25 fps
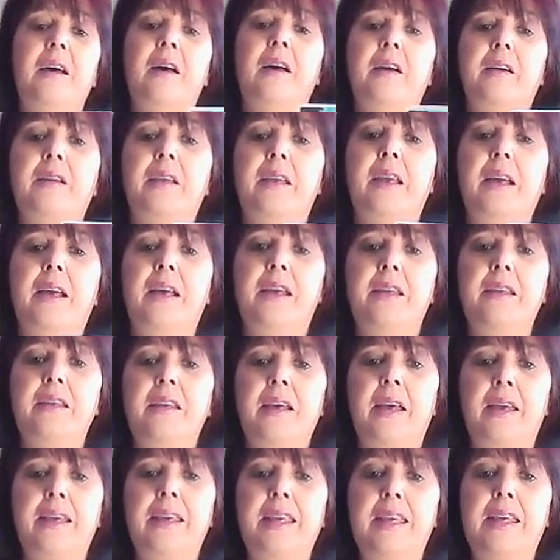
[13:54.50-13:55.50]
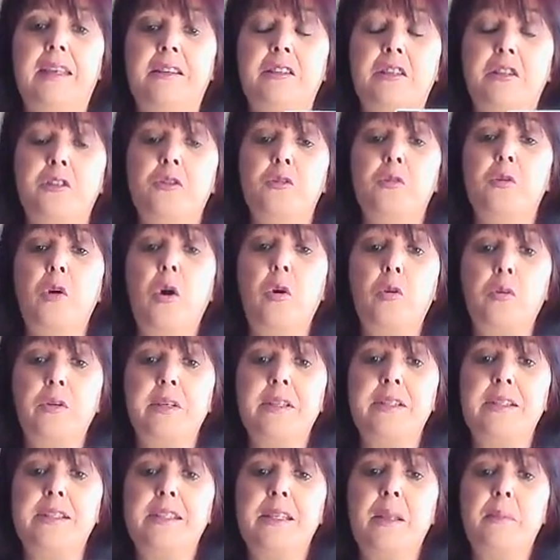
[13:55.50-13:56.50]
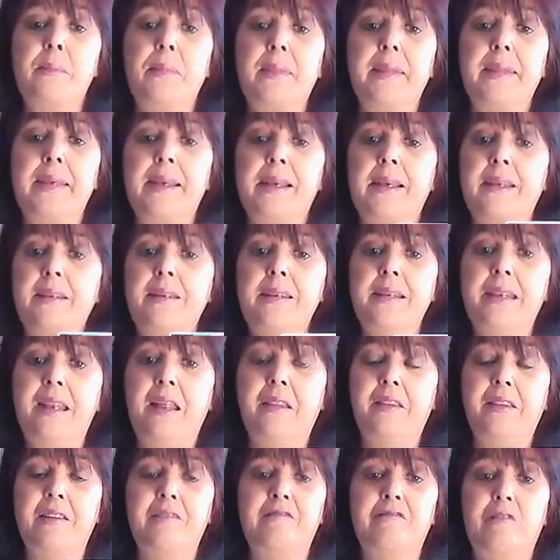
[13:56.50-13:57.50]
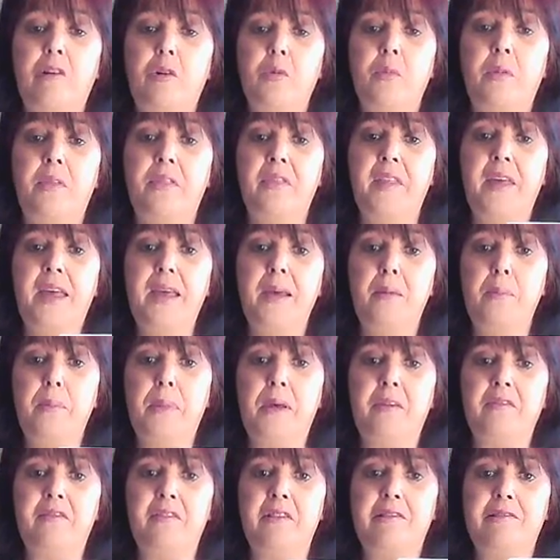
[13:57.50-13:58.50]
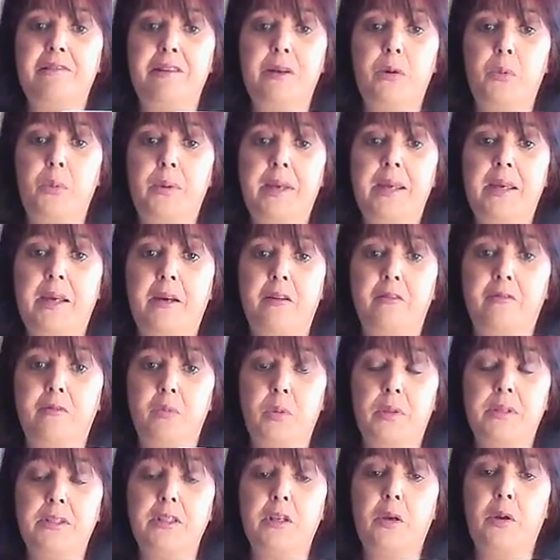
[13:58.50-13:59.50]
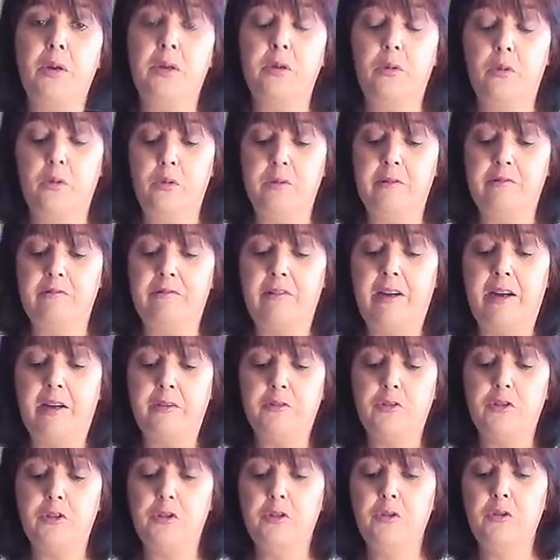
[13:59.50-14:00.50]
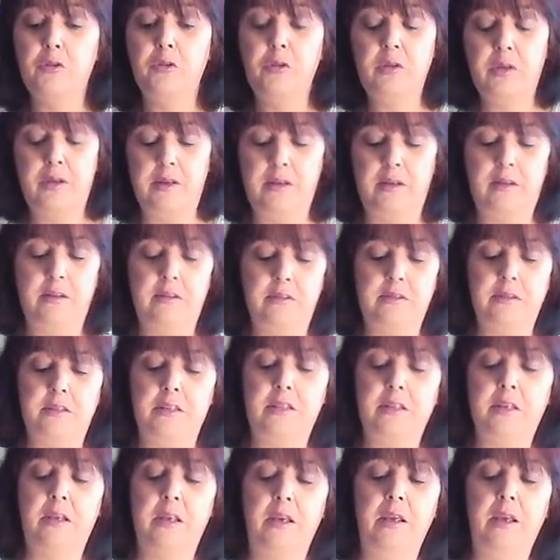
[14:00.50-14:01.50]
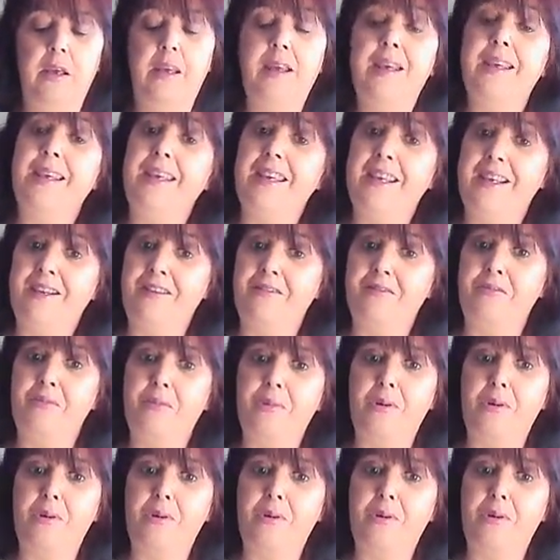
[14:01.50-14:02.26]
Okay, again, still holding something in, nothing wrong with that, but very aware of what's going on around you. And King of